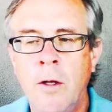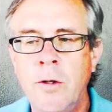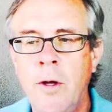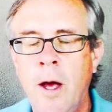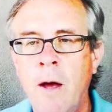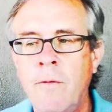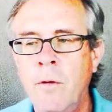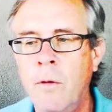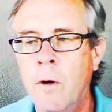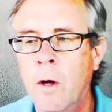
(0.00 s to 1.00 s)
and so you have
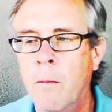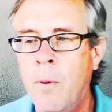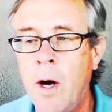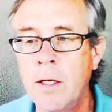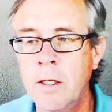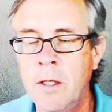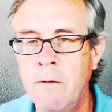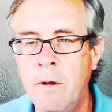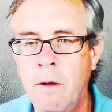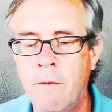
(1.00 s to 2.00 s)
to
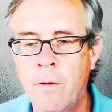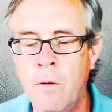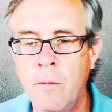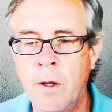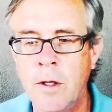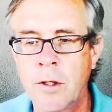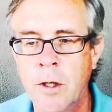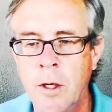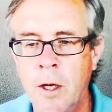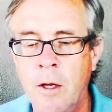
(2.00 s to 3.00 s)
positively affirm these.